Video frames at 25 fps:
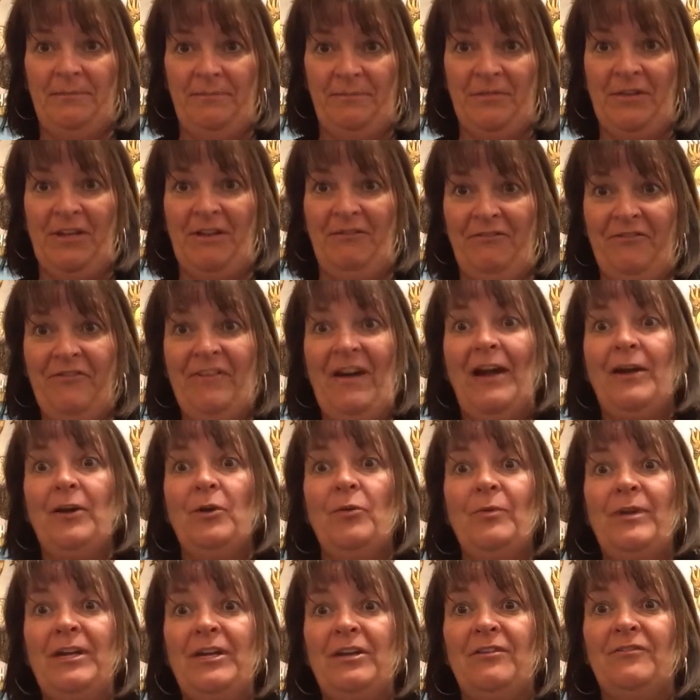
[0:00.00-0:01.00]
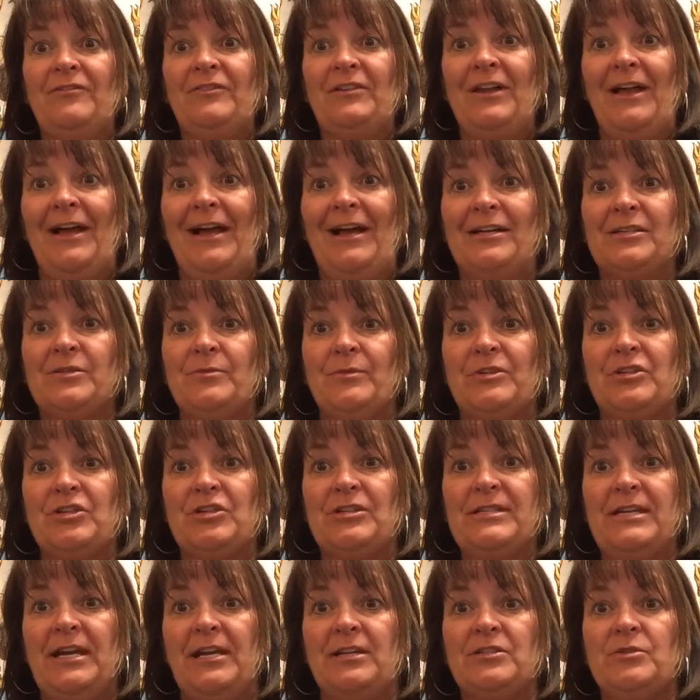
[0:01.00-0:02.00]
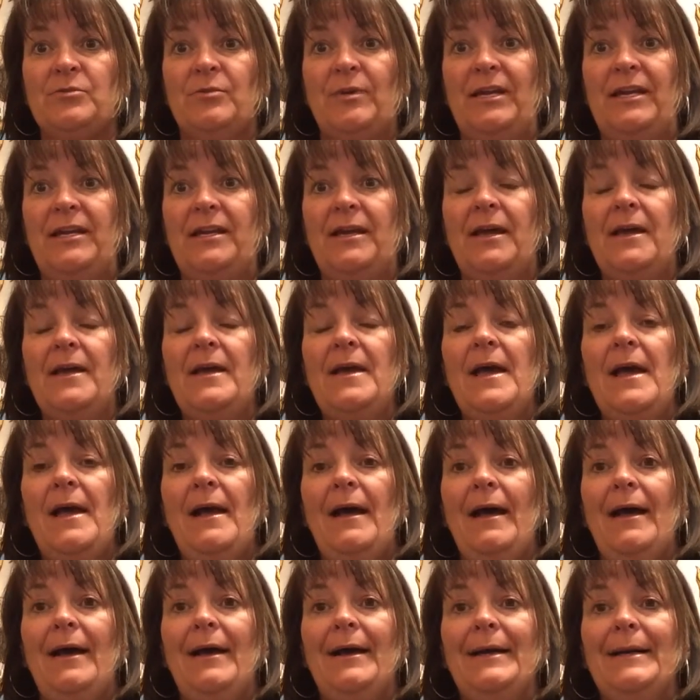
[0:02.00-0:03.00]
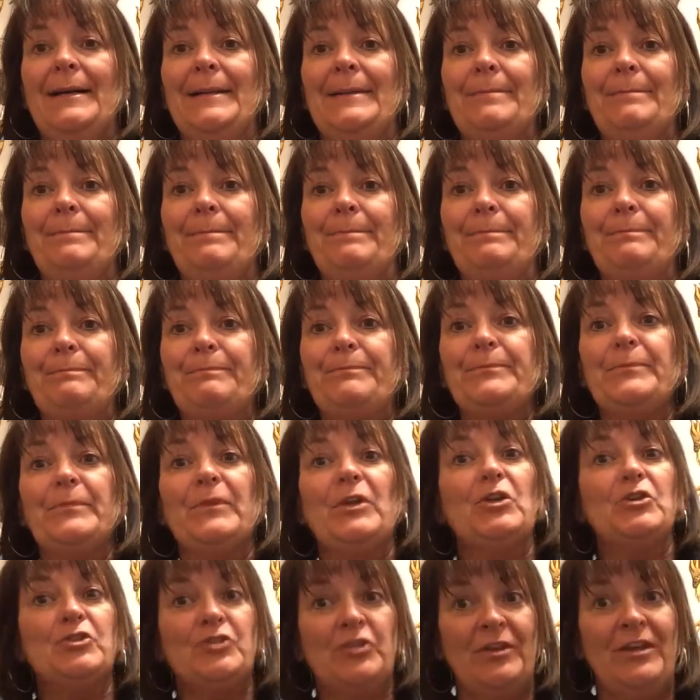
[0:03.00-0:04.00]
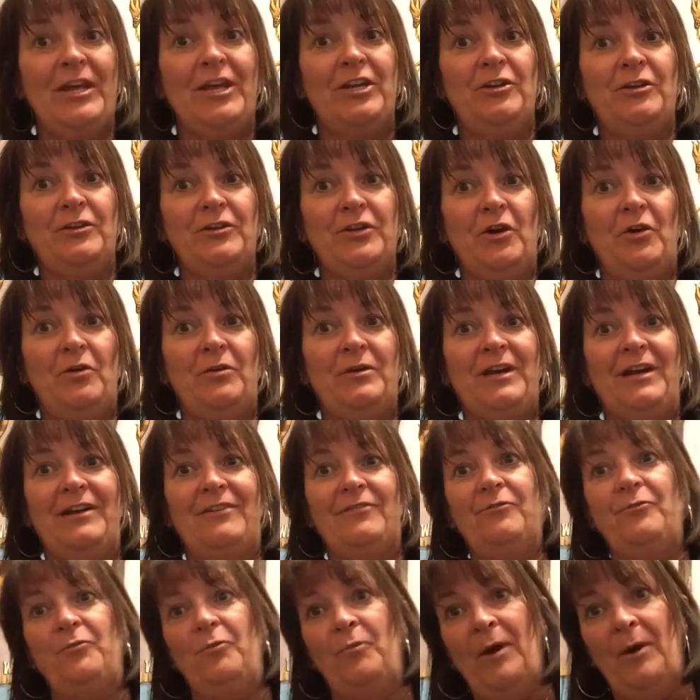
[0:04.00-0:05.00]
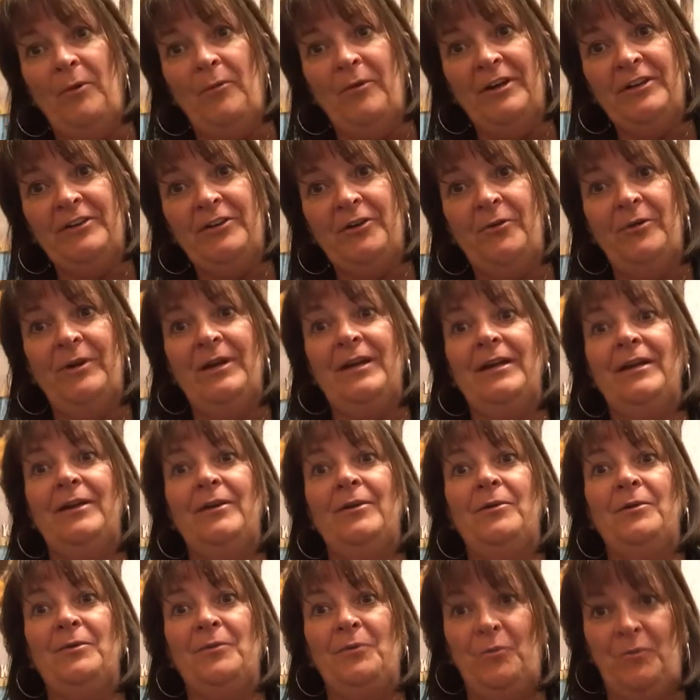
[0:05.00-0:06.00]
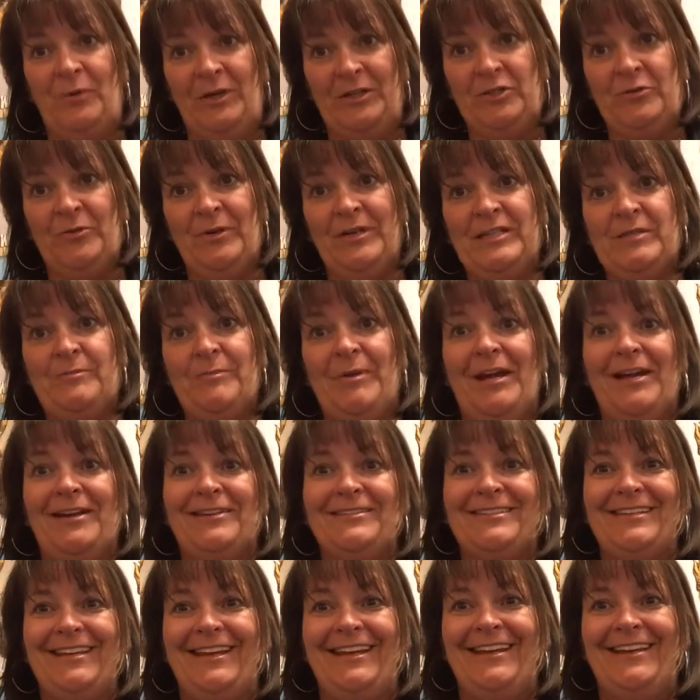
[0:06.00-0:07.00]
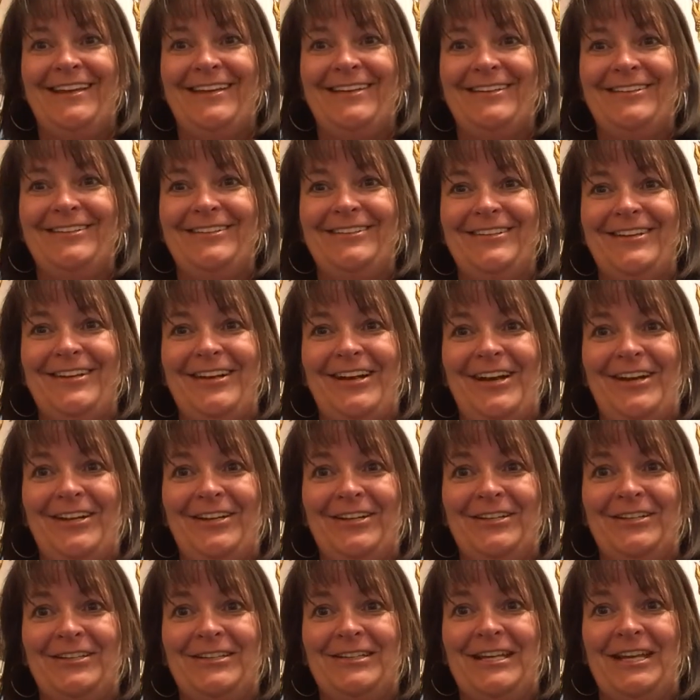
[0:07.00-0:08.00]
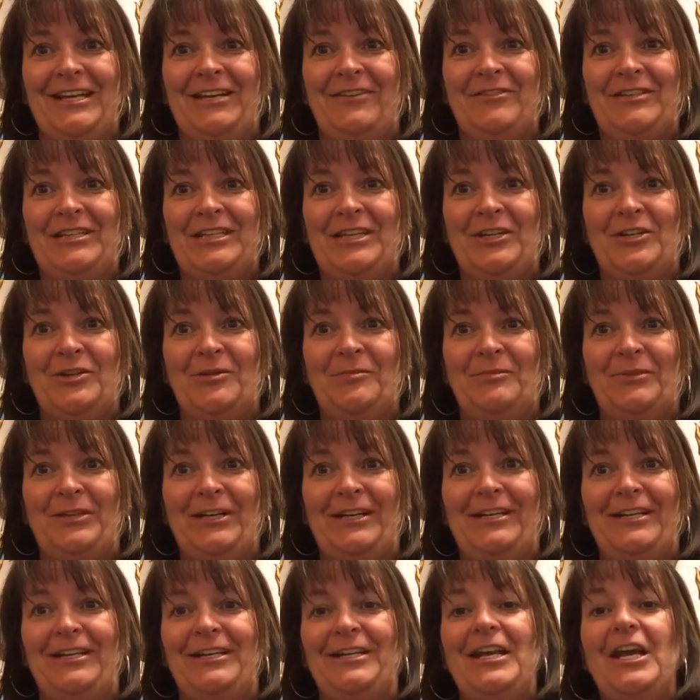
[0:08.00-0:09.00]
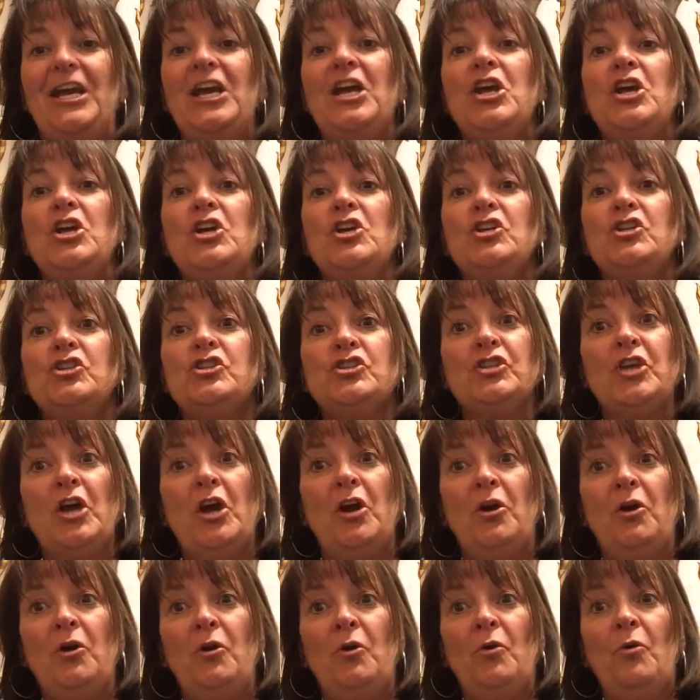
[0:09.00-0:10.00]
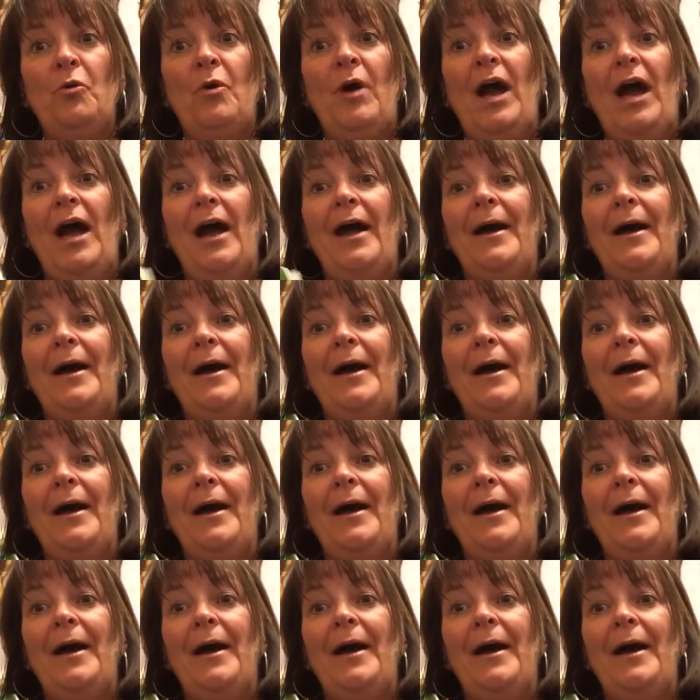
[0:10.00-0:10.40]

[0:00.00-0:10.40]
the final week of class, which is next week, so that you'll know kind of what we're doing, what to expect, and how to get everything completed. So,